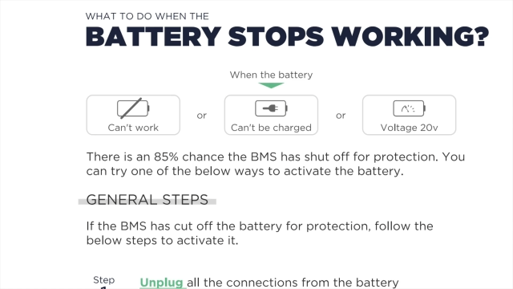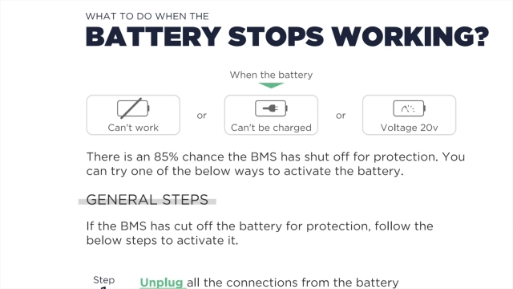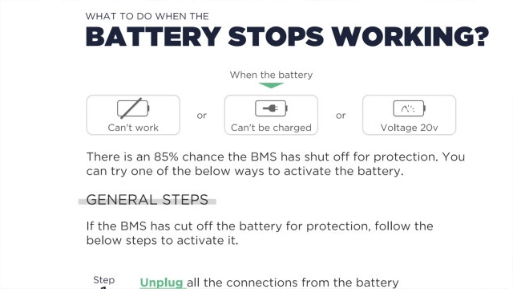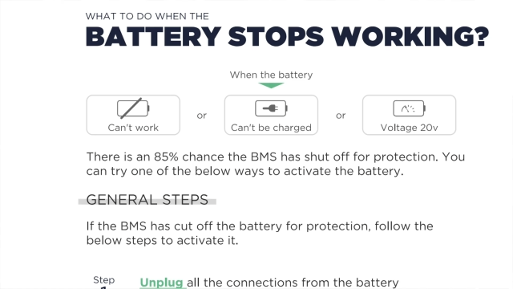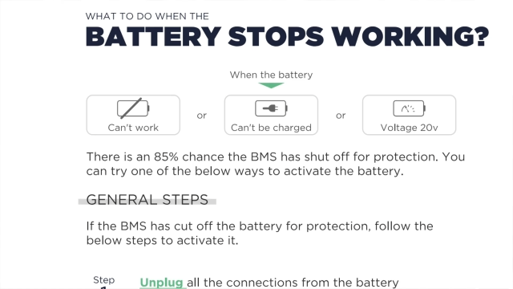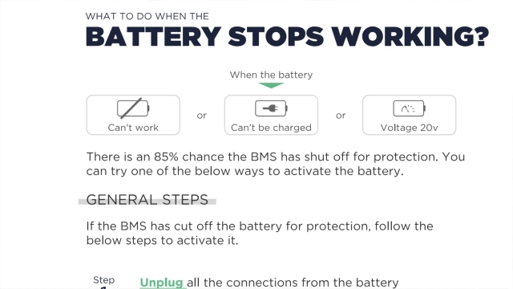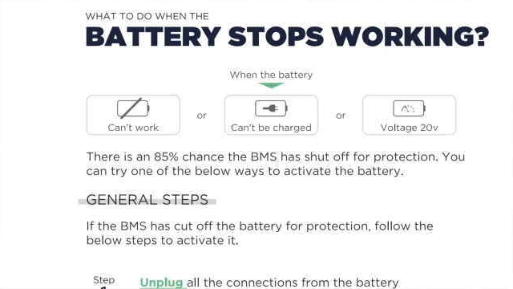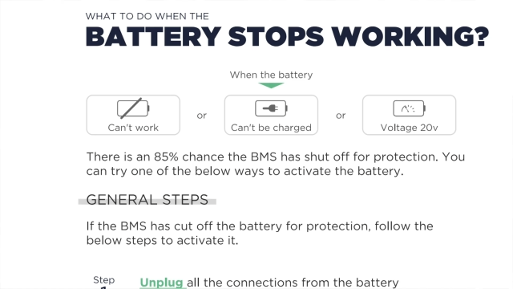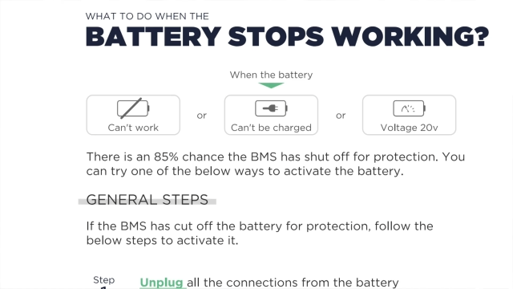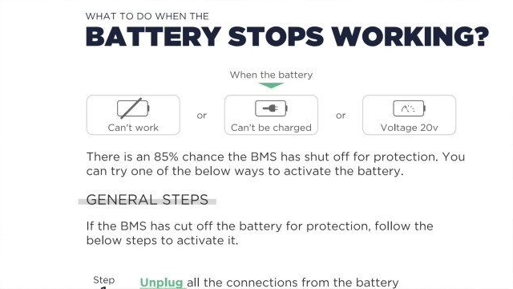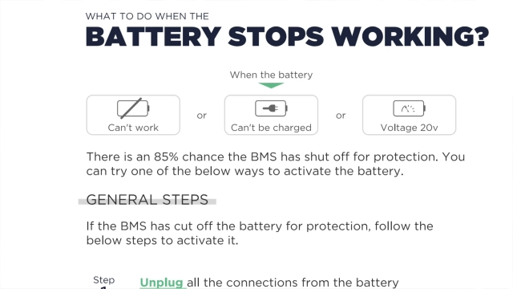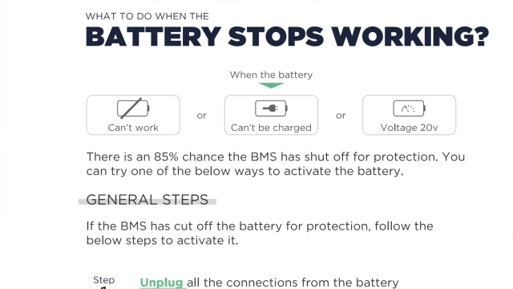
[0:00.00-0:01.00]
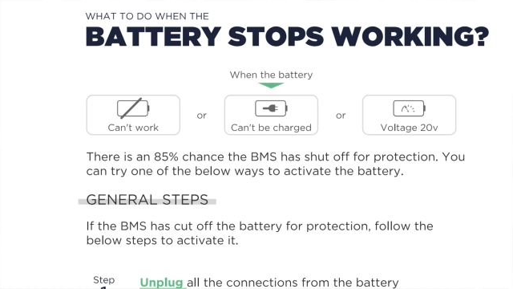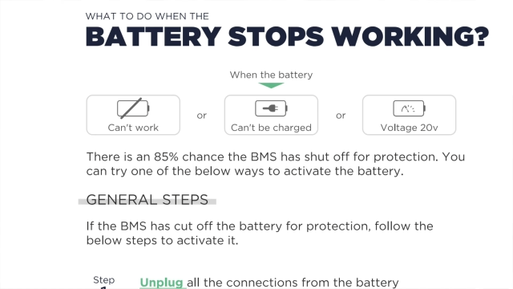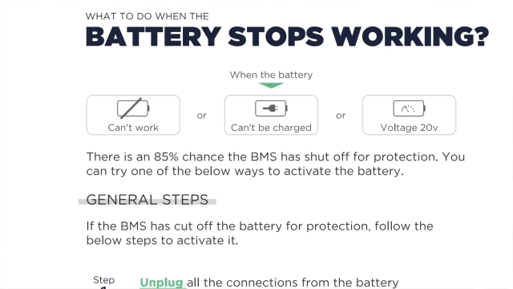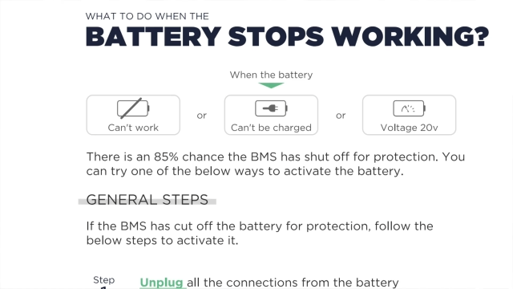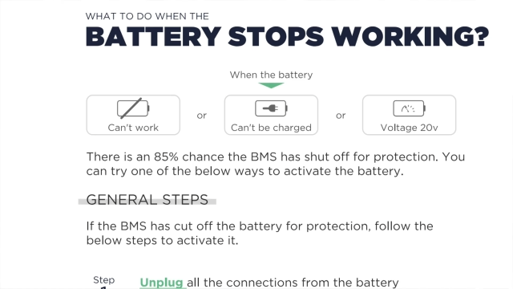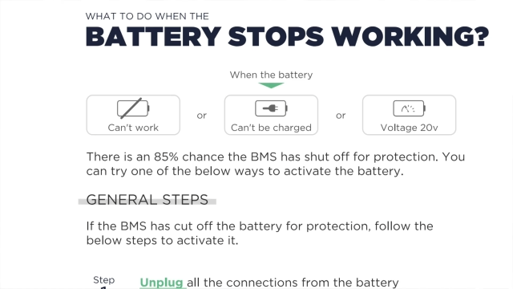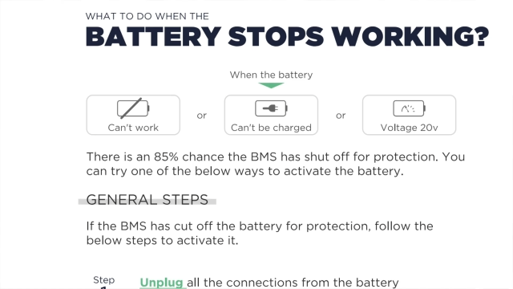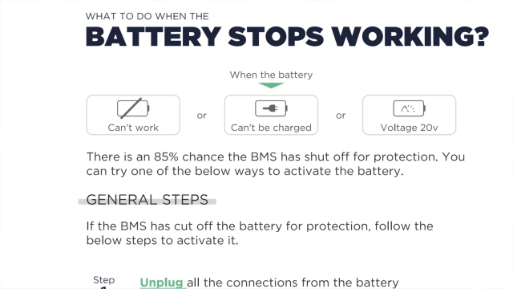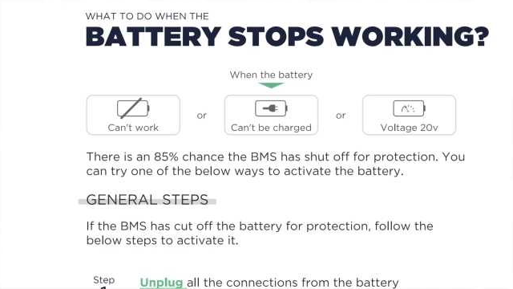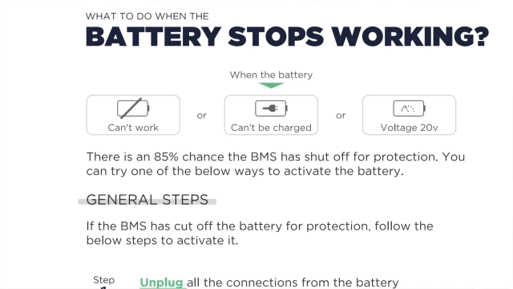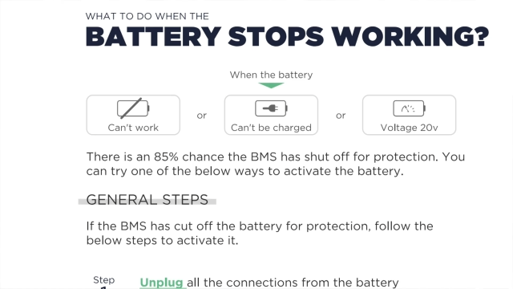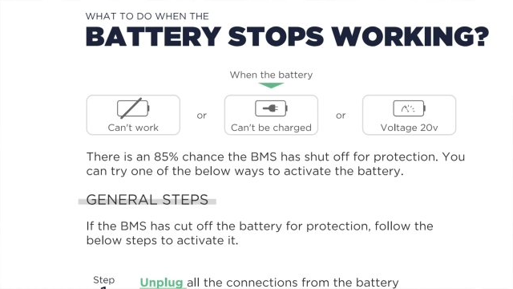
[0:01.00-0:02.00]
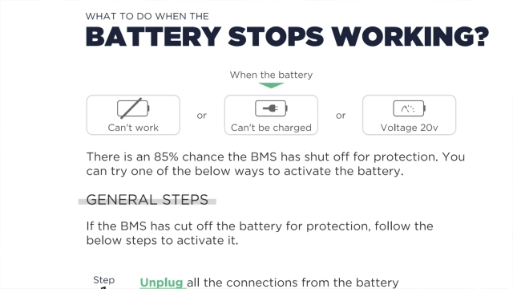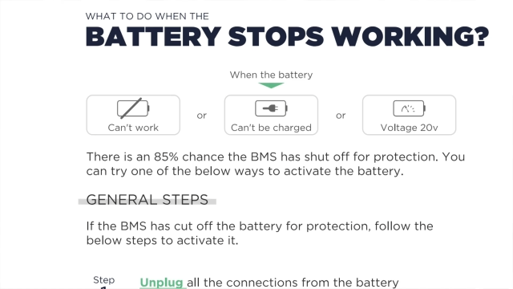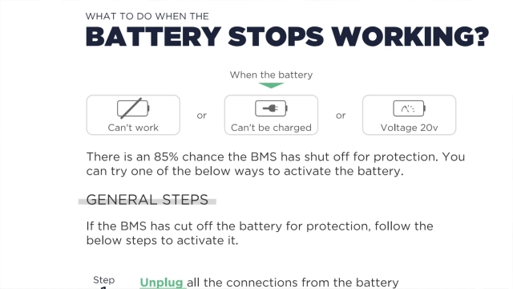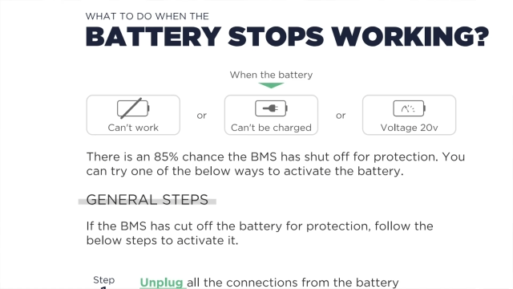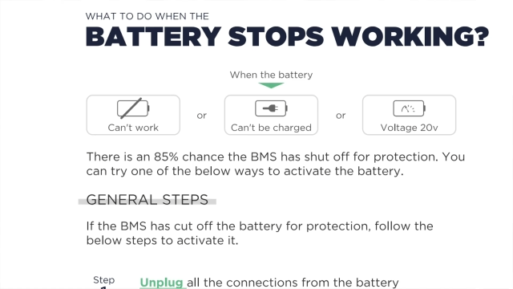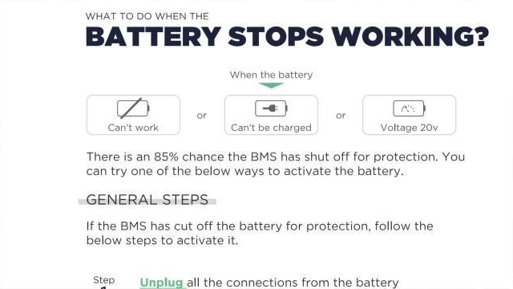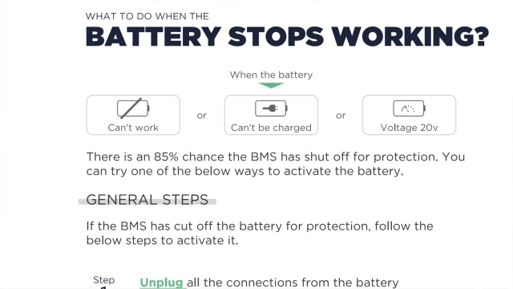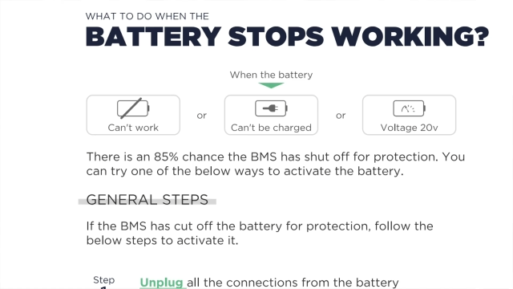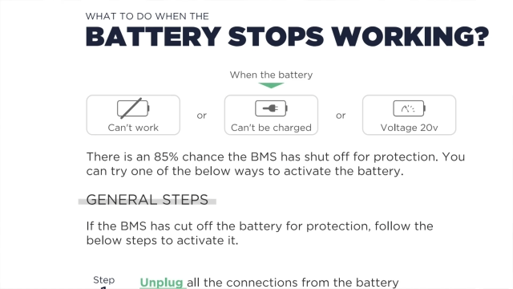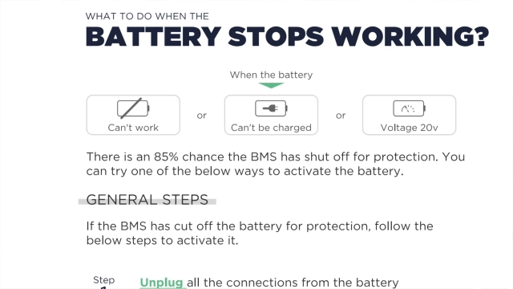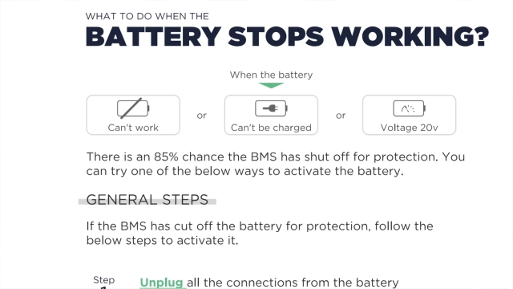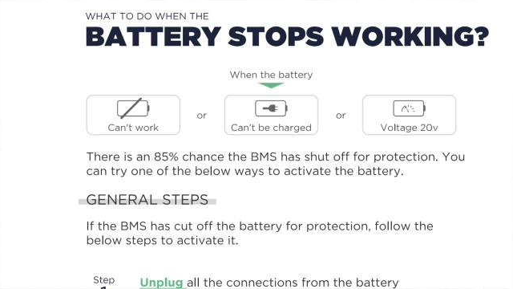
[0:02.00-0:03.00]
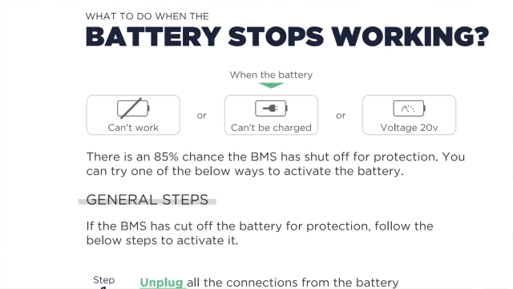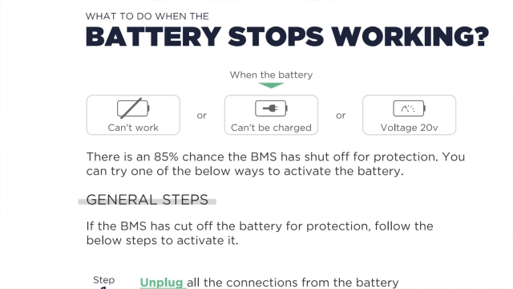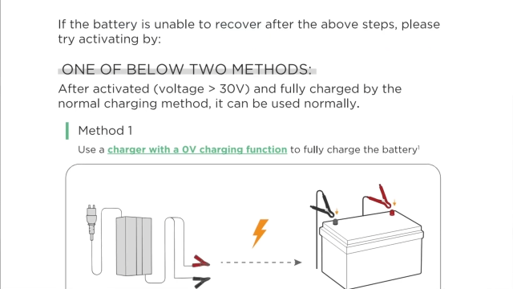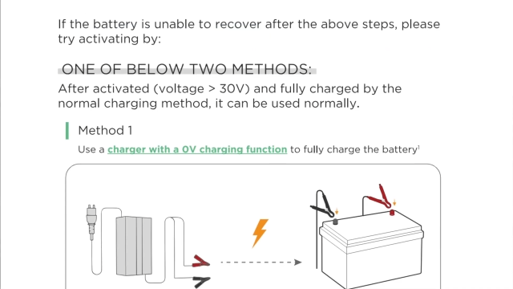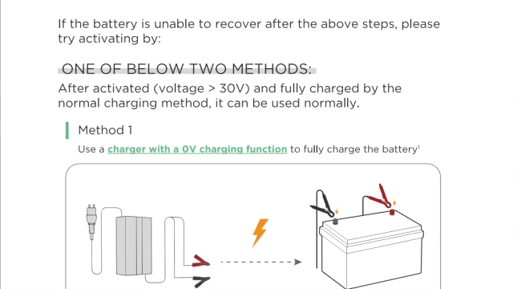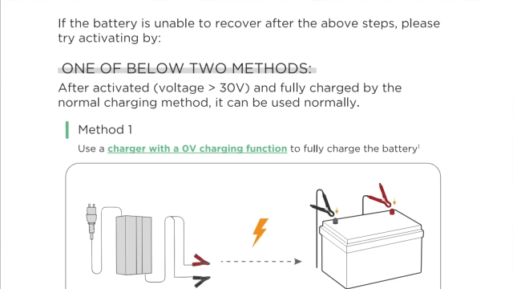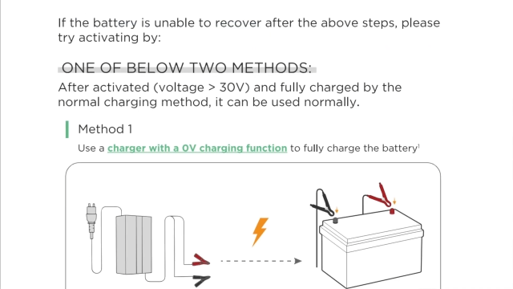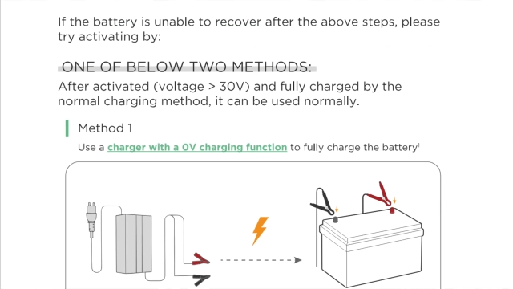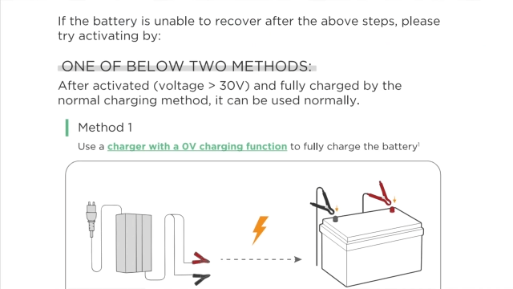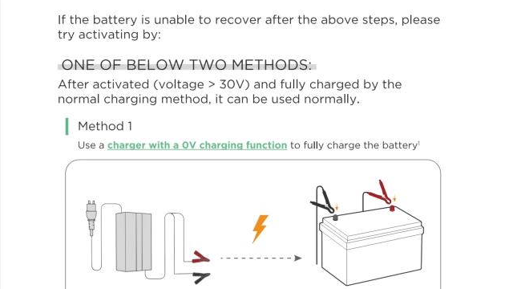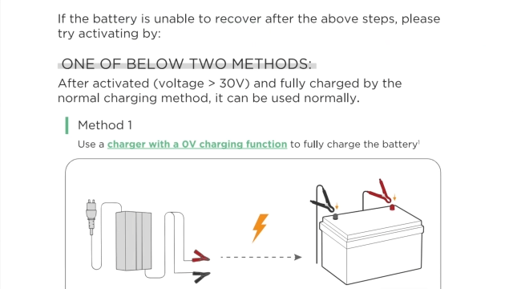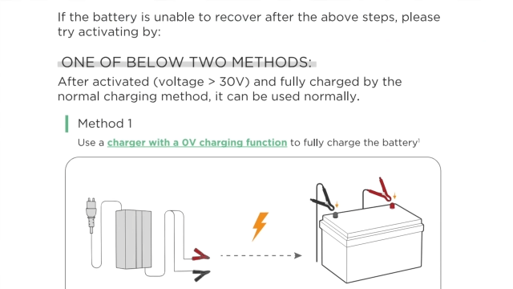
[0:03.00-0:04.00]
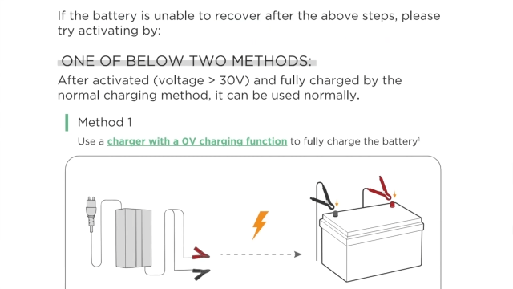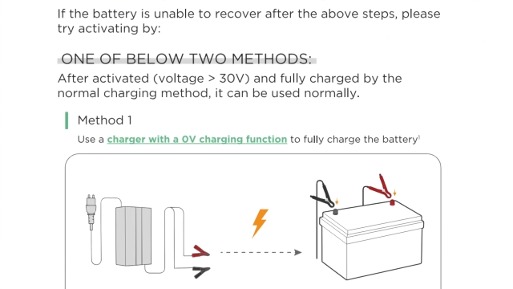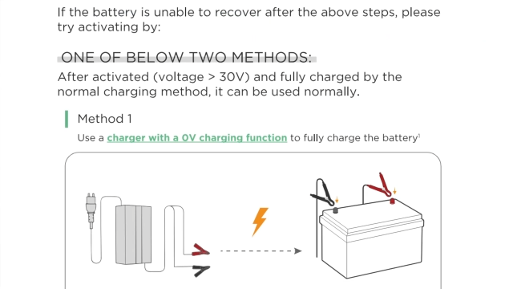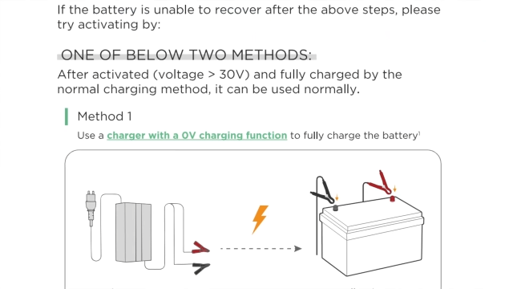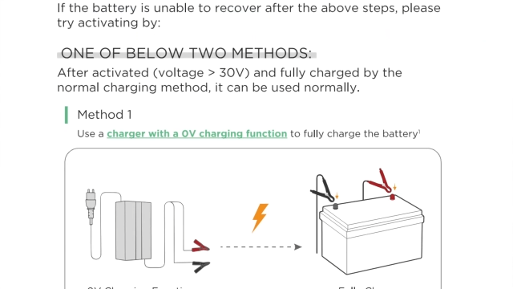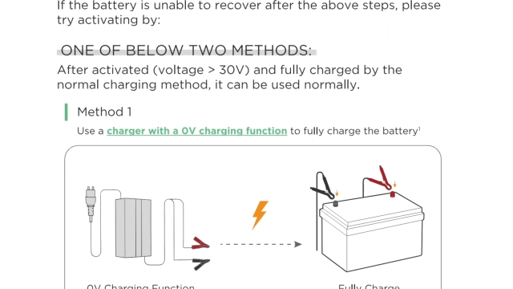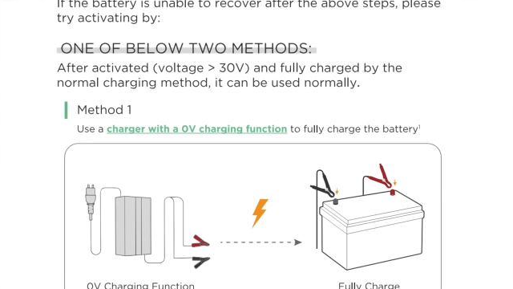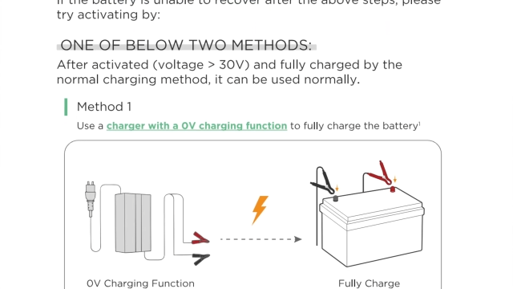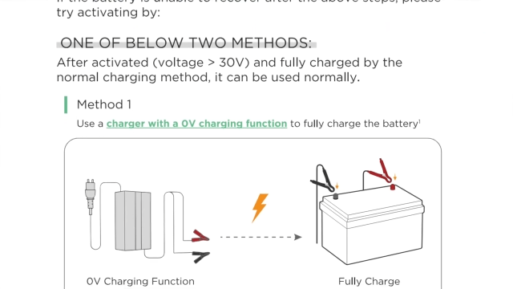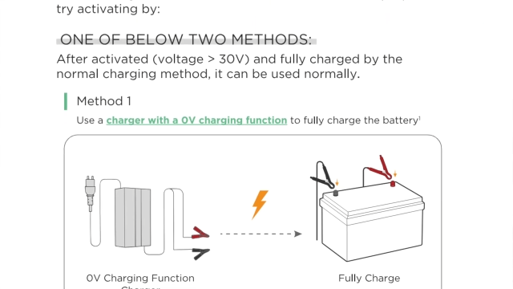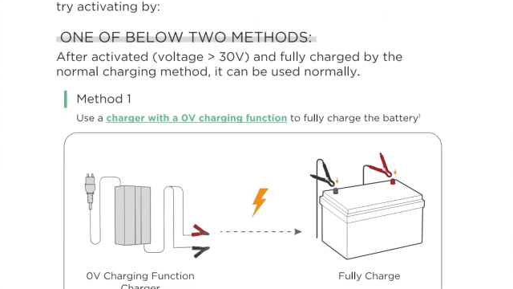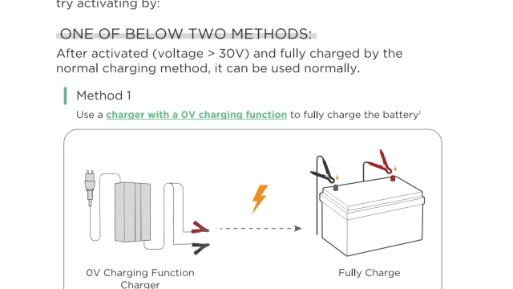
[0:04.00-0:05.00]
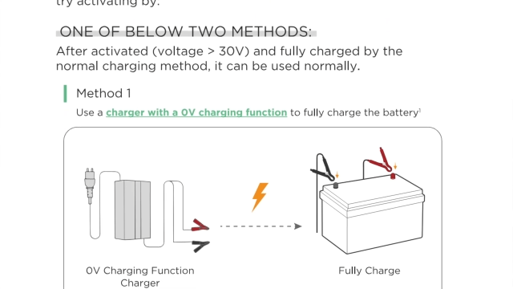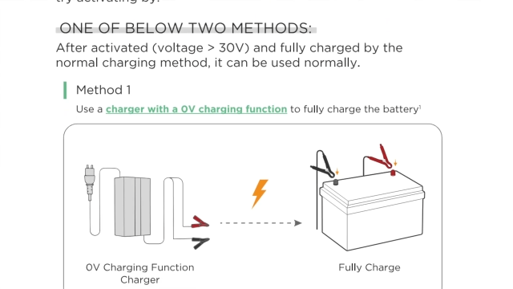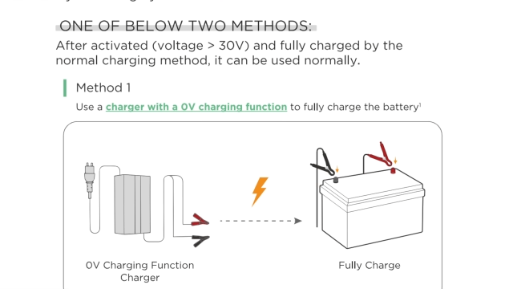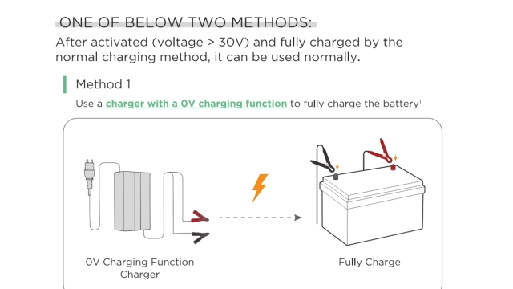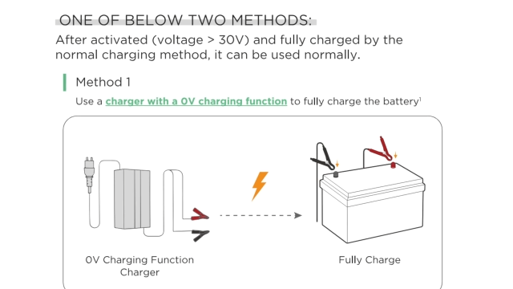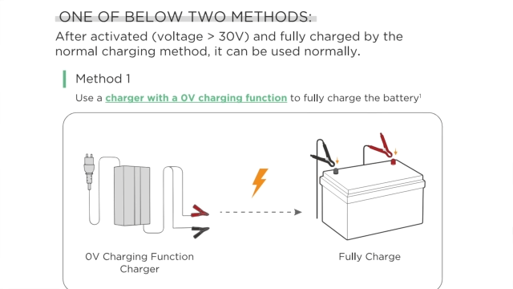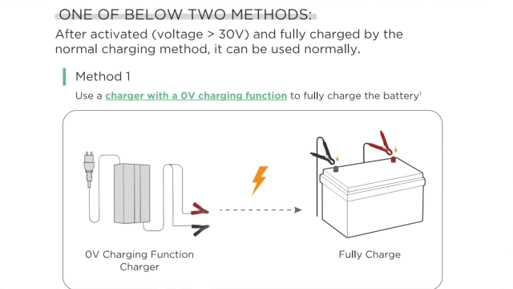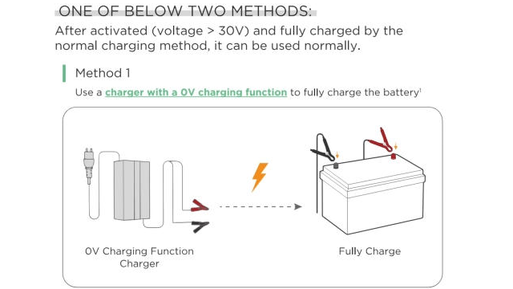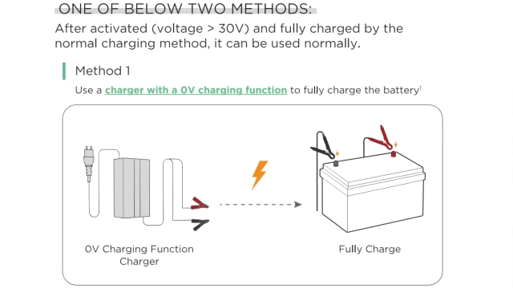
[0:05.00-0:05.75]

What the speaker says: [unreadable: no face in view]